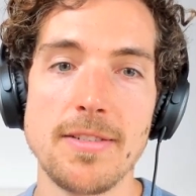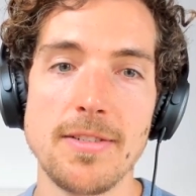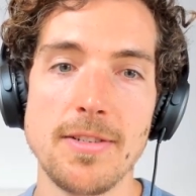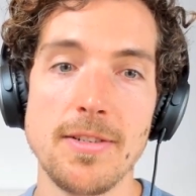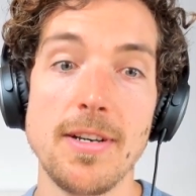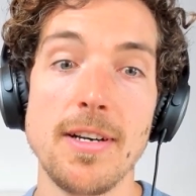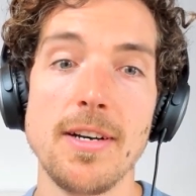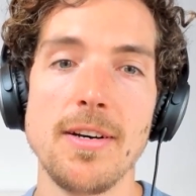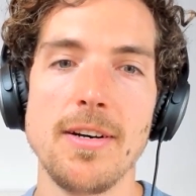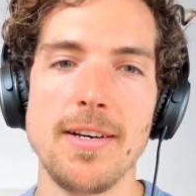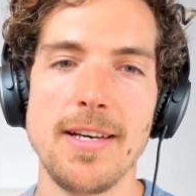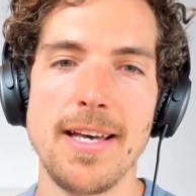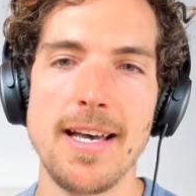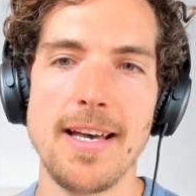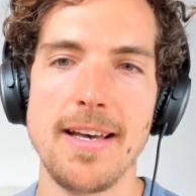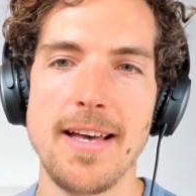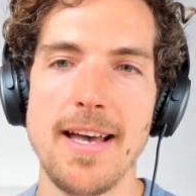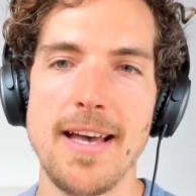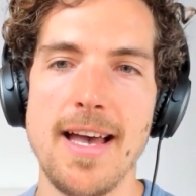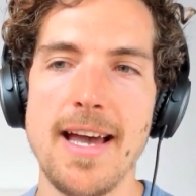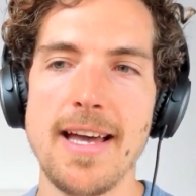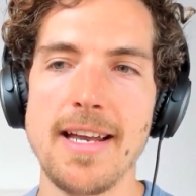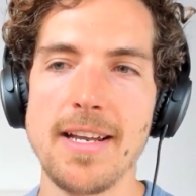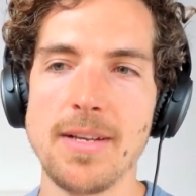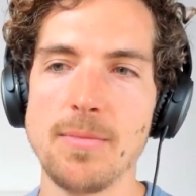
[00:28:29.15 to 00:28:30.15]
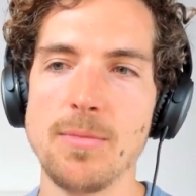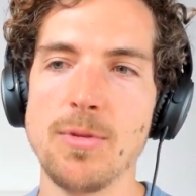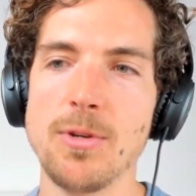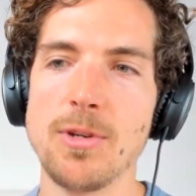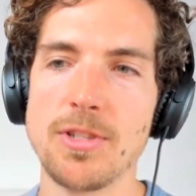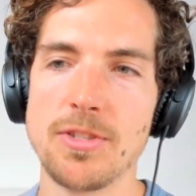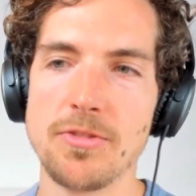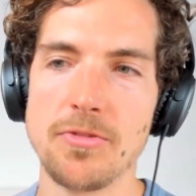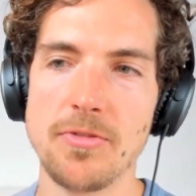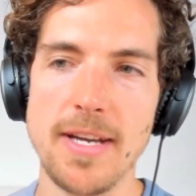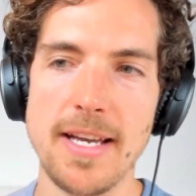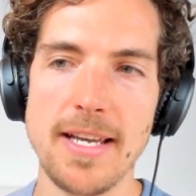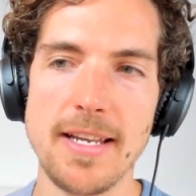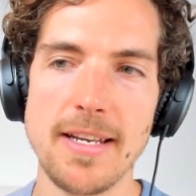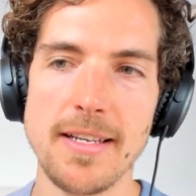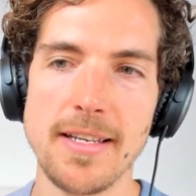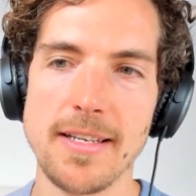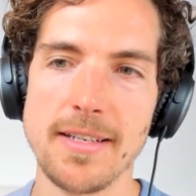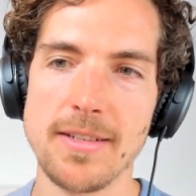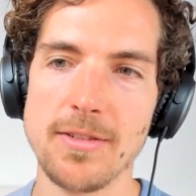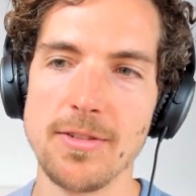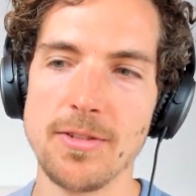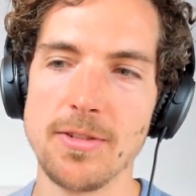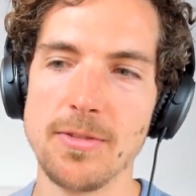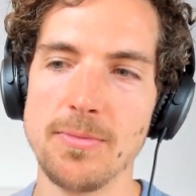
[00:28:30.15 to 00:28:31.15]
So adding more
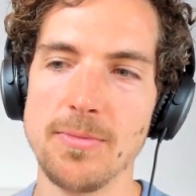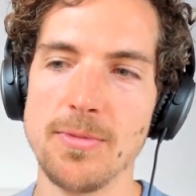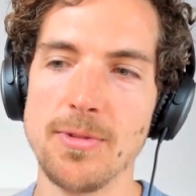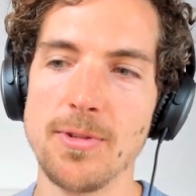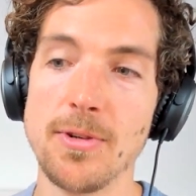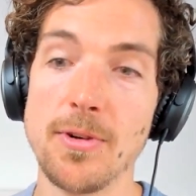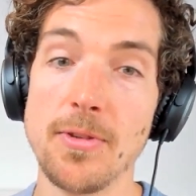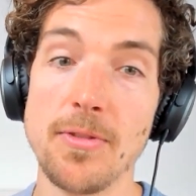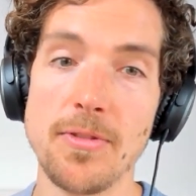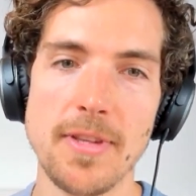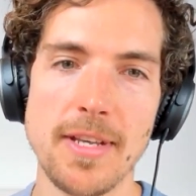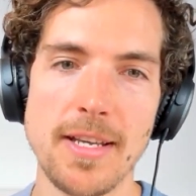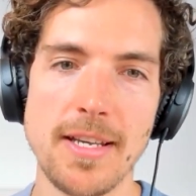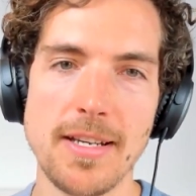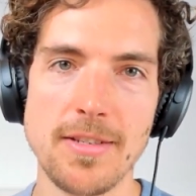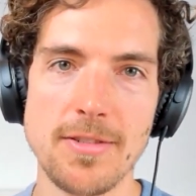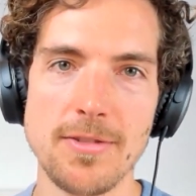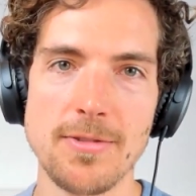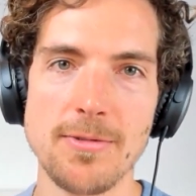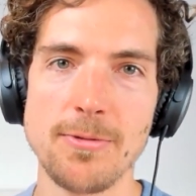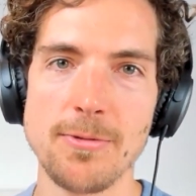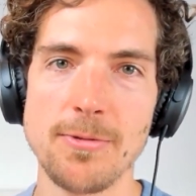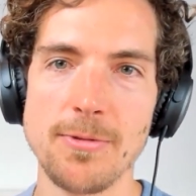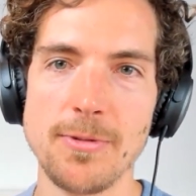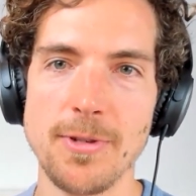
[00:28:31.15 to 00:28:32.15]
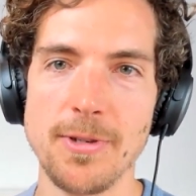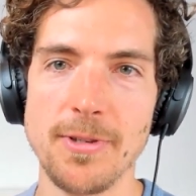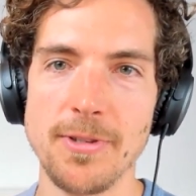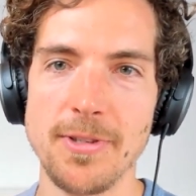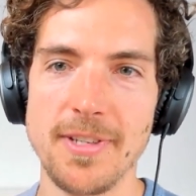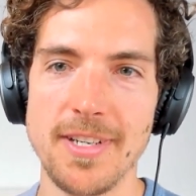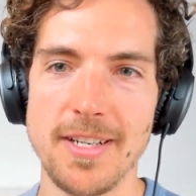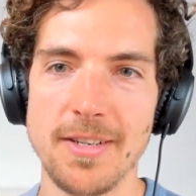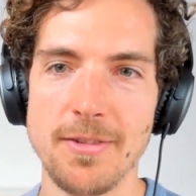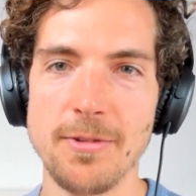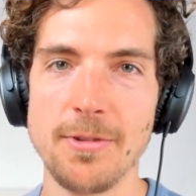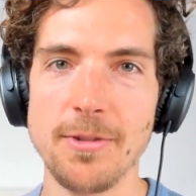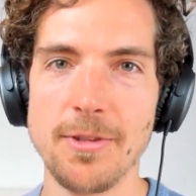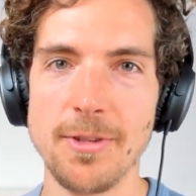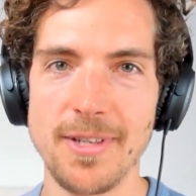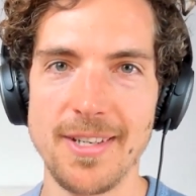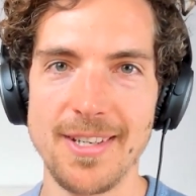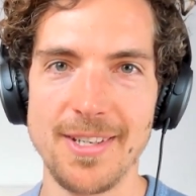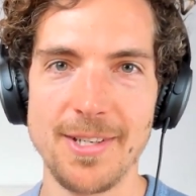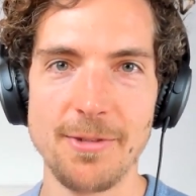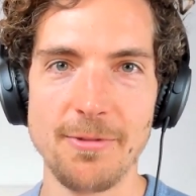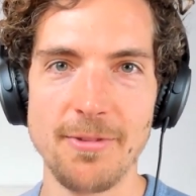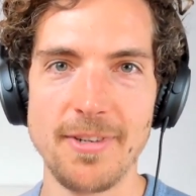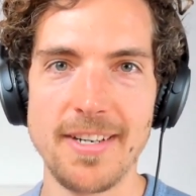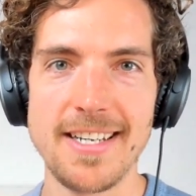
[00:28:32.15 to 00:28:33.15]
training or more things to their
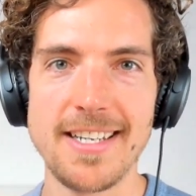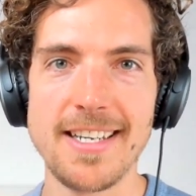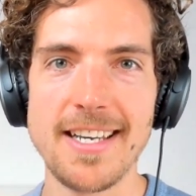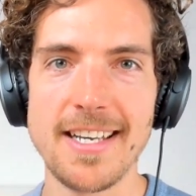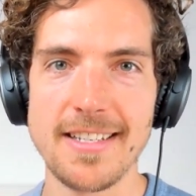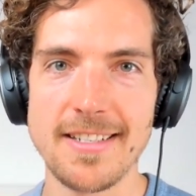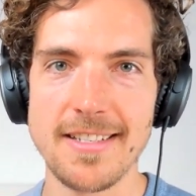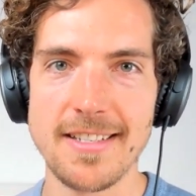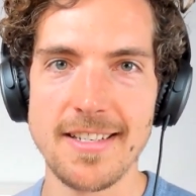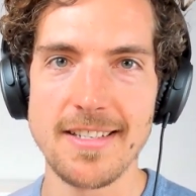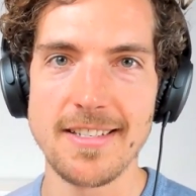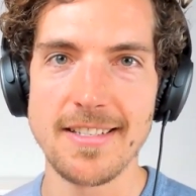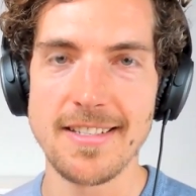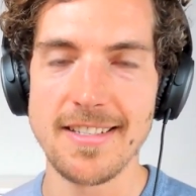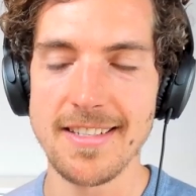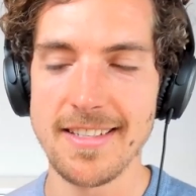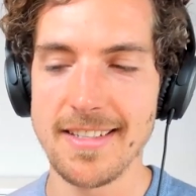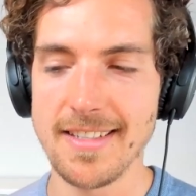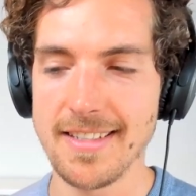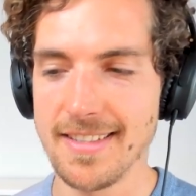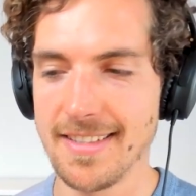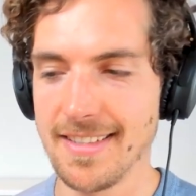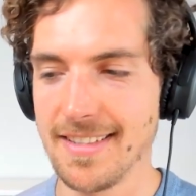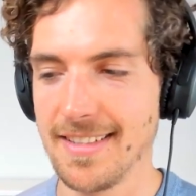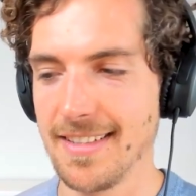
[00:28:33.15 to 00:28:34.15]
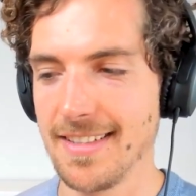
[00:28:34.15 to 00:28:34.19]
already existing